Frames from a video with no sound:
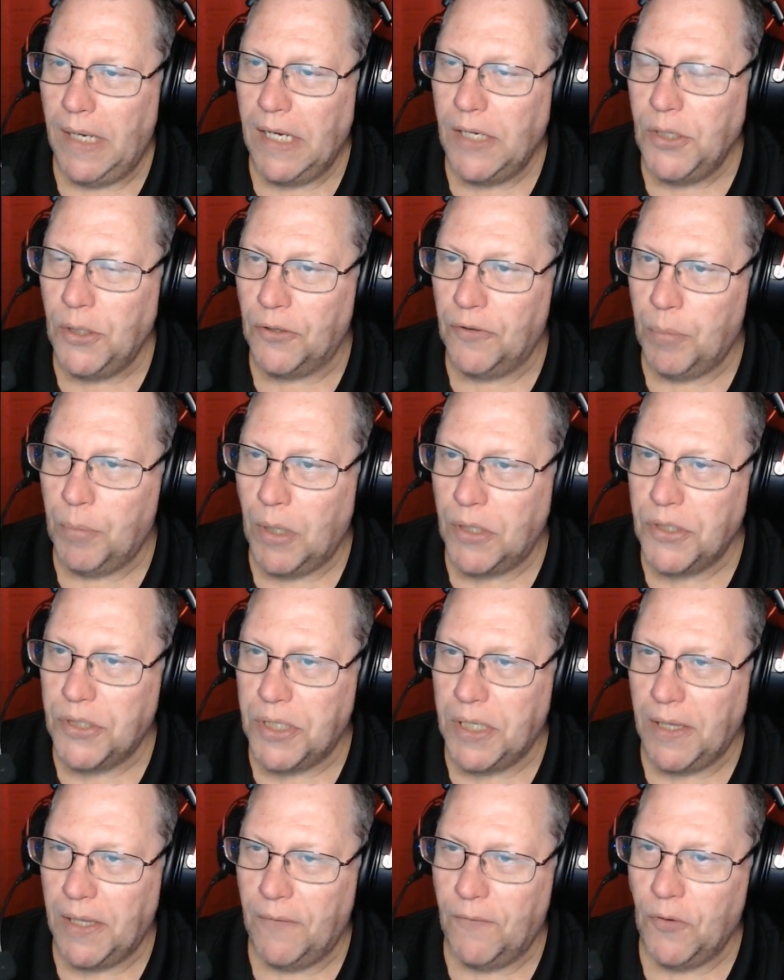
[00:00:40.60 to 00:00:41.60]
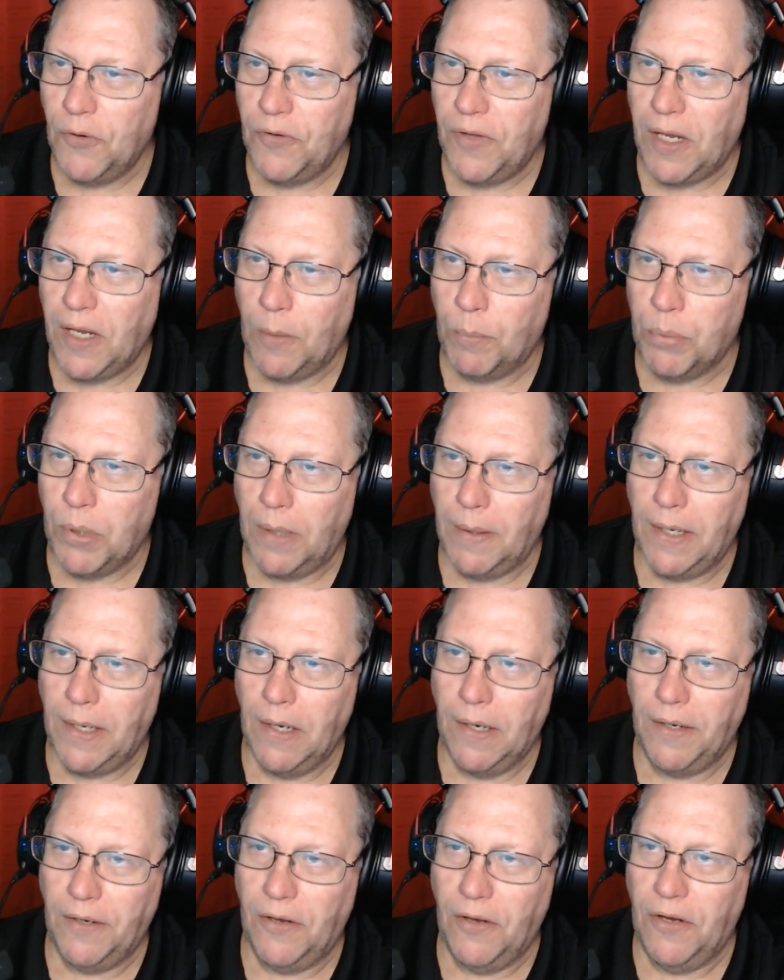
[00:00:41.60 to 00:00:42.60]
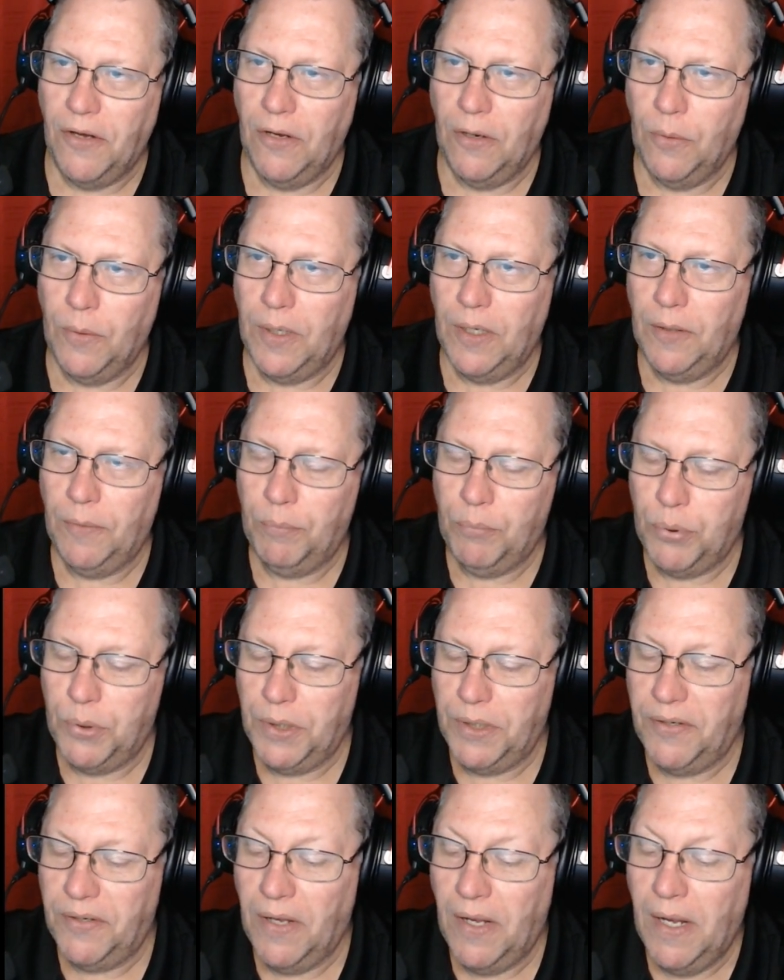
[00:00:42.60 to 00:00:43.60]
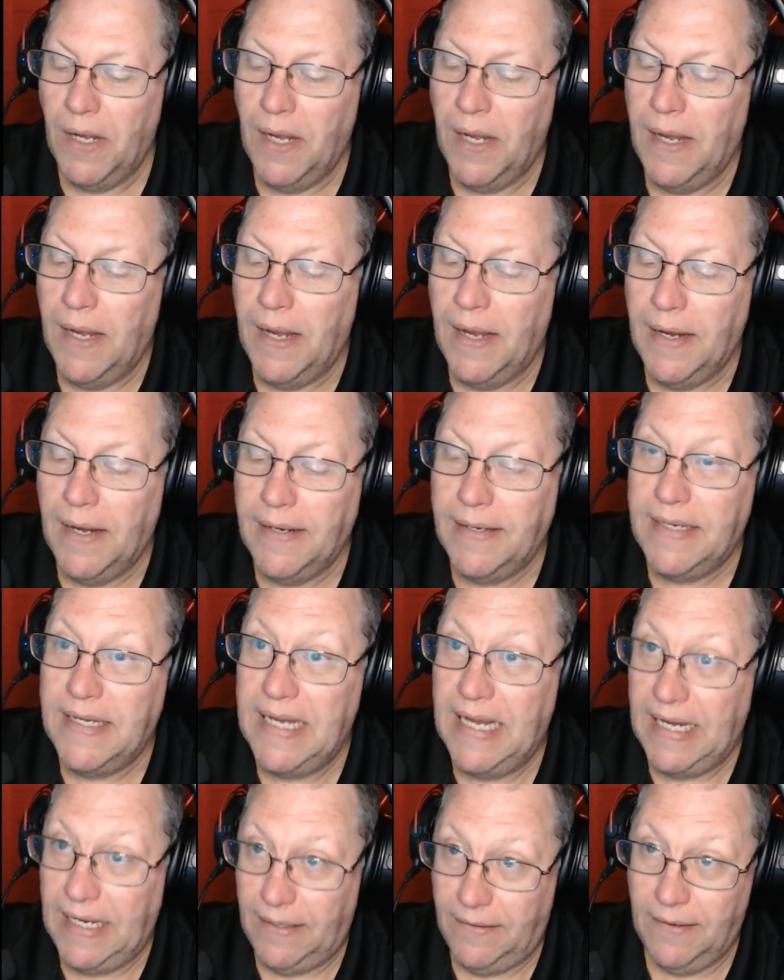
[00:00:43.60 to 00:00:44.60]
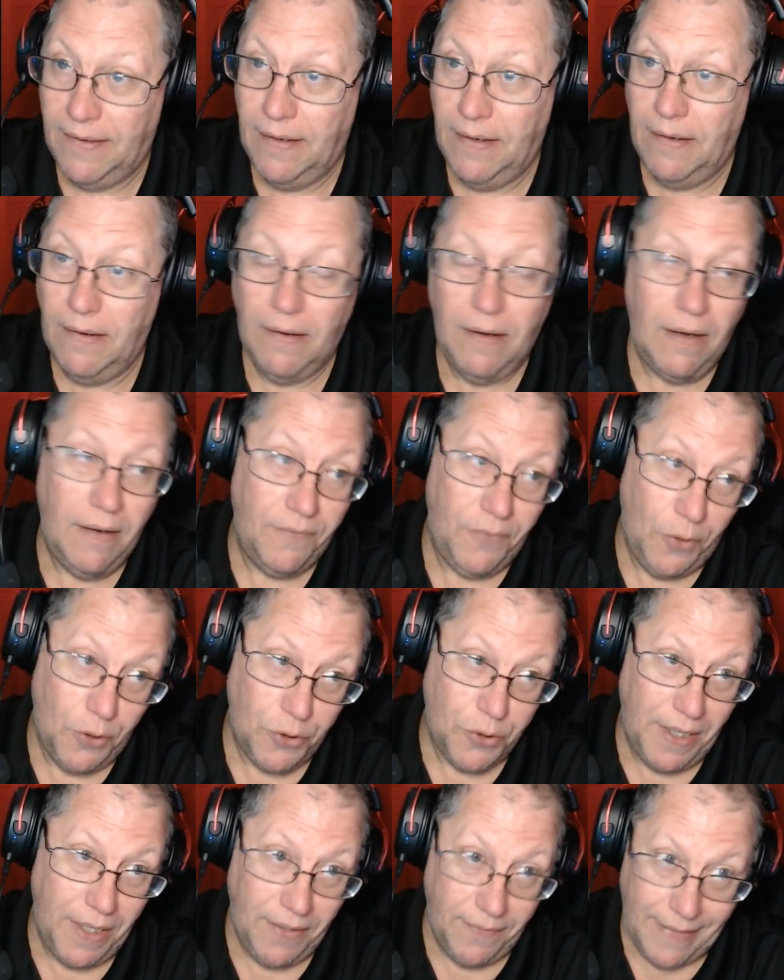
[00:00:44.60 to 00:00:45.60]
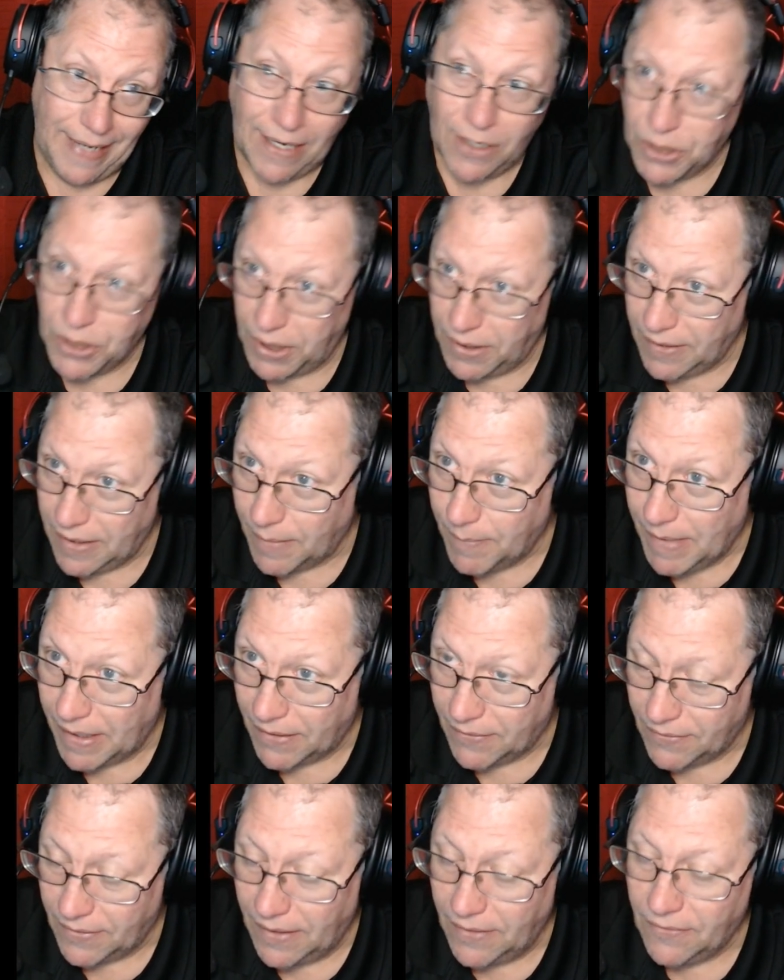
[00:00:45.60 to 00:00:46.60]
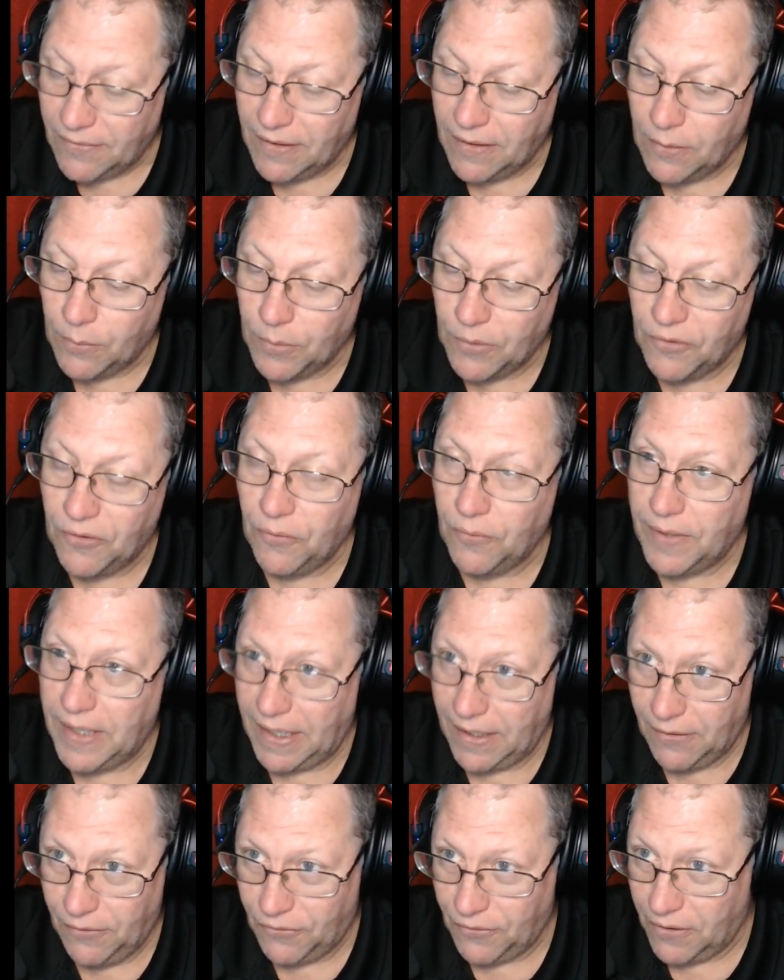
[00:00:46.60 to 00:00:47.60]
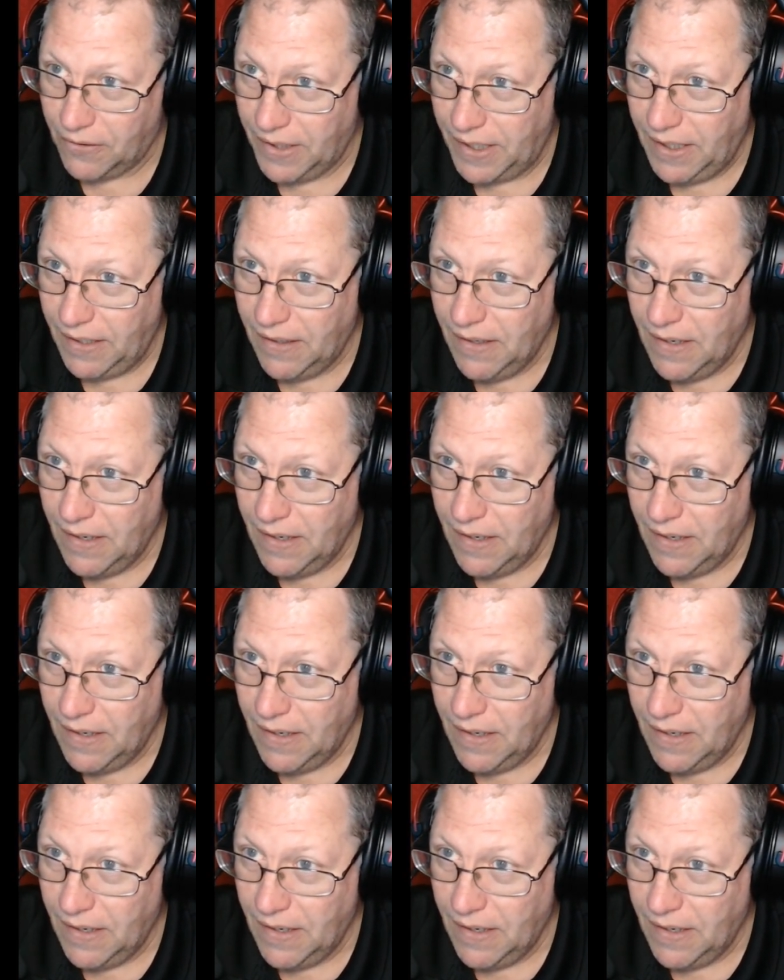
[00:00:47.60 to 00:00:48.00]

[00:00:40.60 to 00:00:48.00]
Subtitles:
your spreadsheet, the first thing you're probably going to do is put date of your transaction. That makes sense. I always do data, sorry.